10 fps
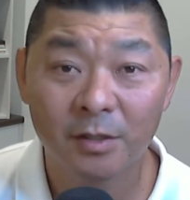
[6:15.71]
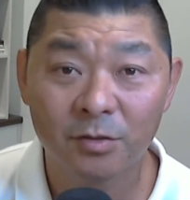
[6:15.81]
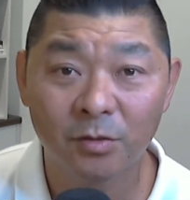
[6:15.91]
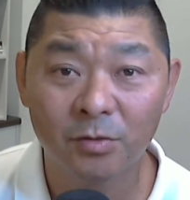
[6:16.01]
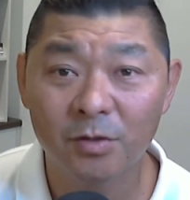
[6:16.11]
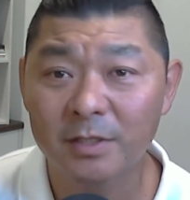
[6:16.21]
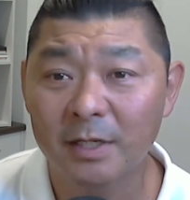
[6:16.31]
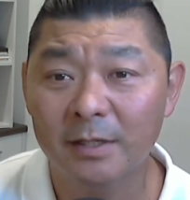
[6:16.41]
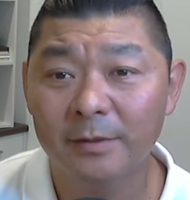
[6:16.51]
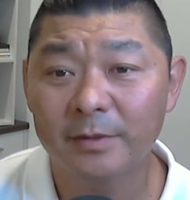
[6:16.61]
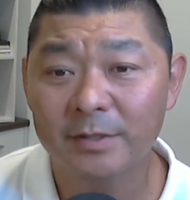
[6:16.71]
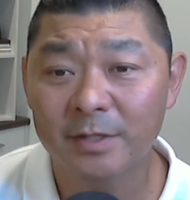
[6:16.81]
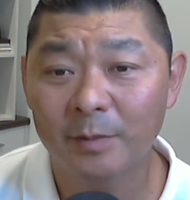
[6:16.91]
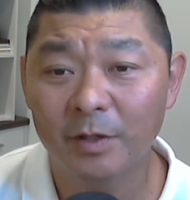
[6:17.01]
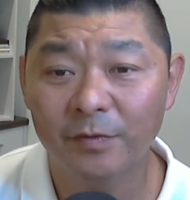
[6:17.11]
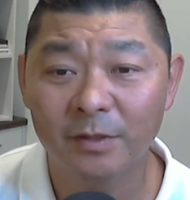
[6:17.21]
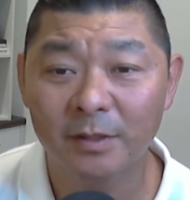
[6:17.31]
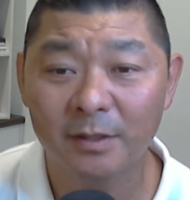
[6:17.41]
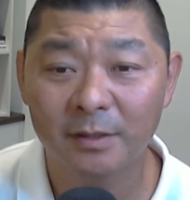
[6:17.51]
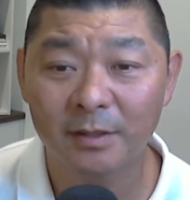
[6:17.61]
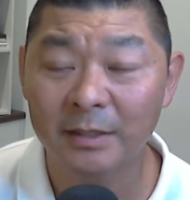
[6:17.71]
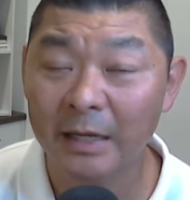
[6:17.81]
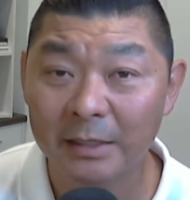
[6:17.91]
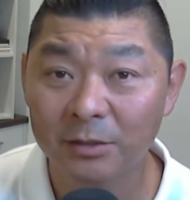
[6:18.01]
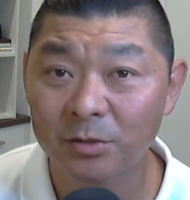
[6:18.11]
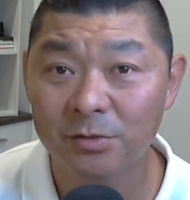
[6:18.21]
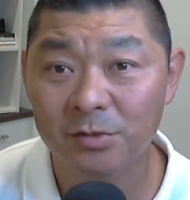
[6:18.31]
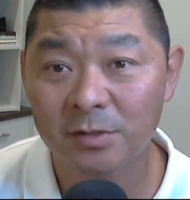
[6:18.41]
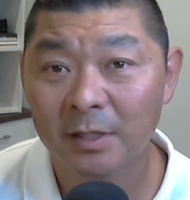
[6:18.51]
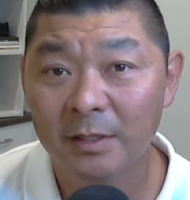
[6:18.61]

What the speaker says: So those are some of the titles